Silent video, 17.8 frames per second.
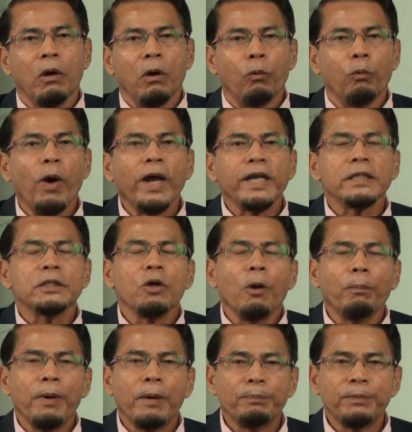What is
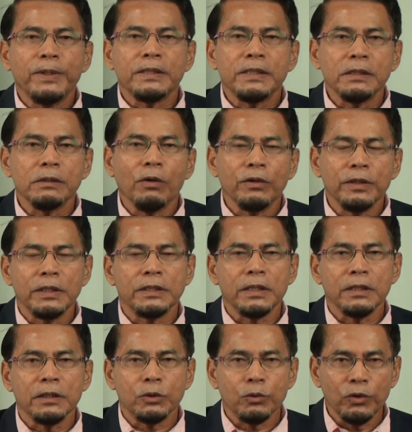your purpose on
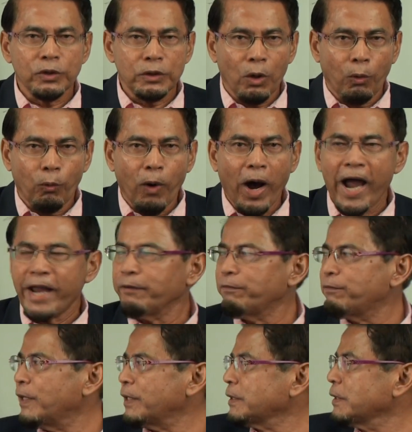this earth? So your why
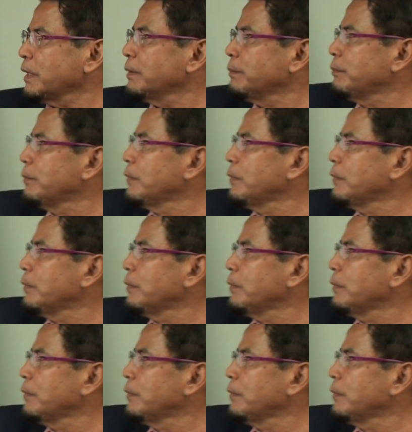first.